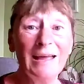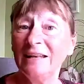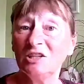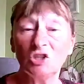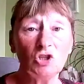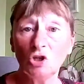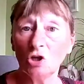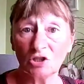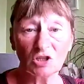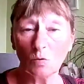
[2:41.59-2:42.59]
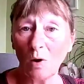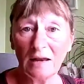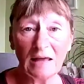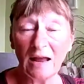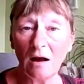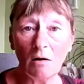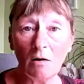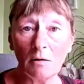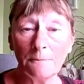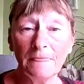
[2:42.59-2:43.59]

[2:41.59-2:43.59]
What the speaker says: It's just the way they are.